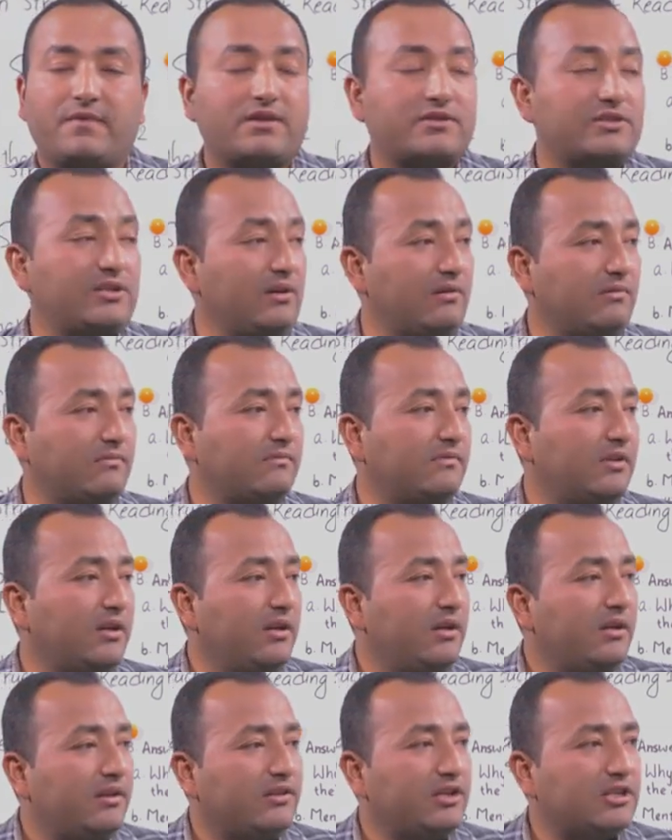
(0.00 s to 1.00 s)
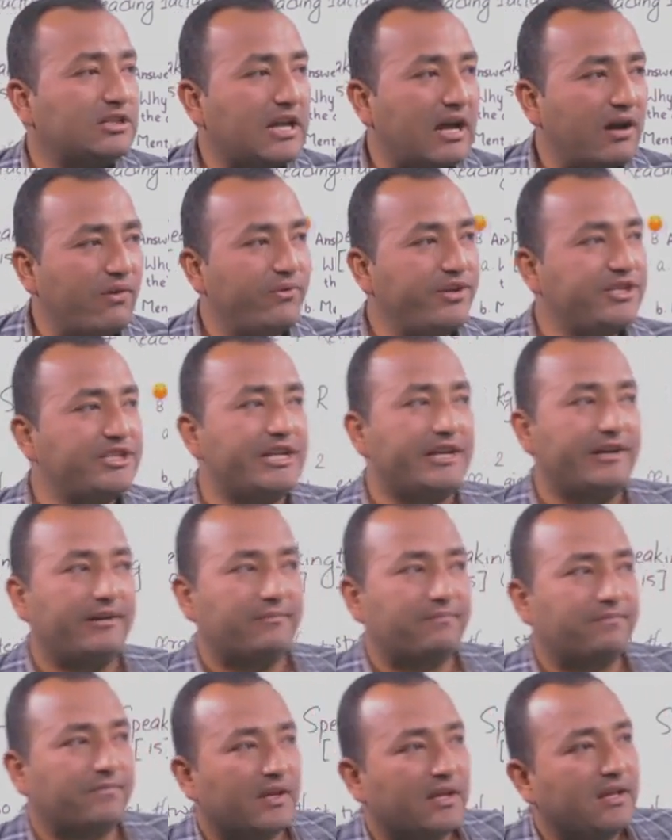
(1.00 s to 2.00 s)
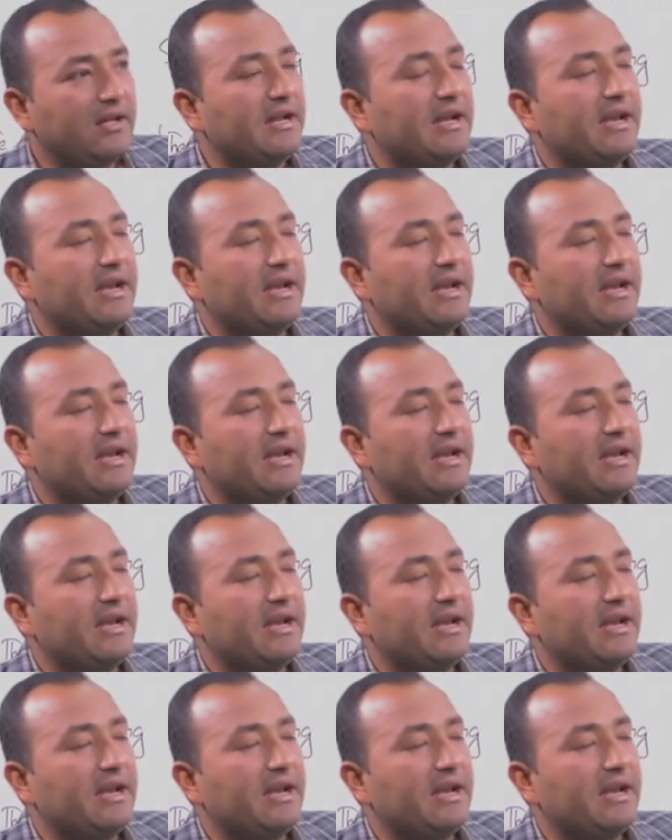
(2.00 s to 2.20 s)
So this is how we did.